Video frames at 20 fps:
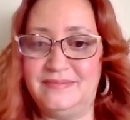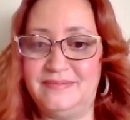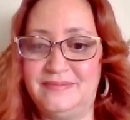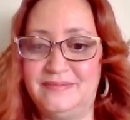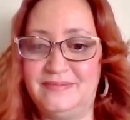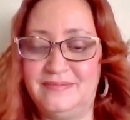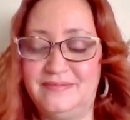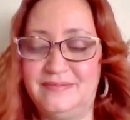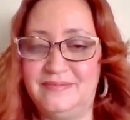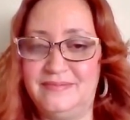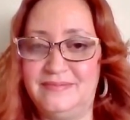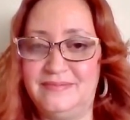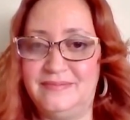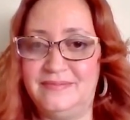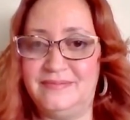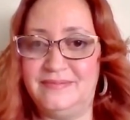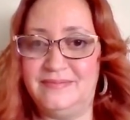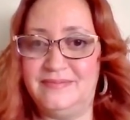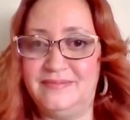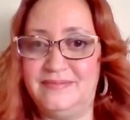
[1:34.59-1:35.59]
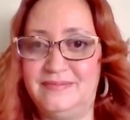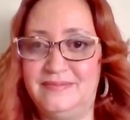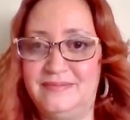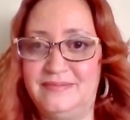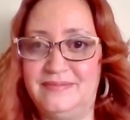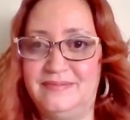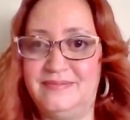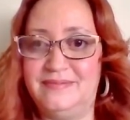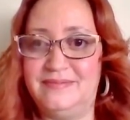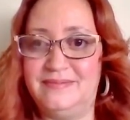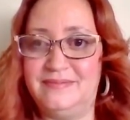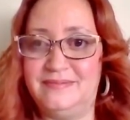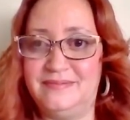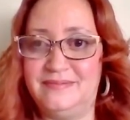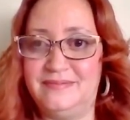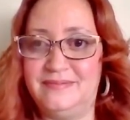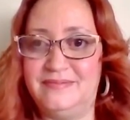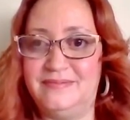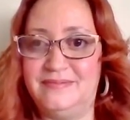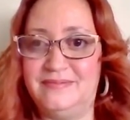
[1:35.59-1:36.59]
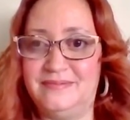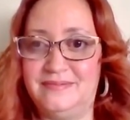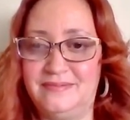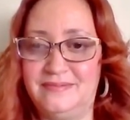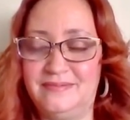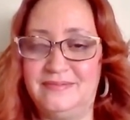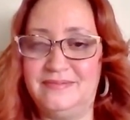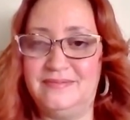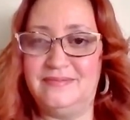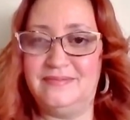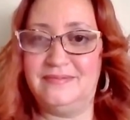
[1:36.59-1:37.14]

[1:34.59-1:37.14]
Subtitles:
This person isn't speaking.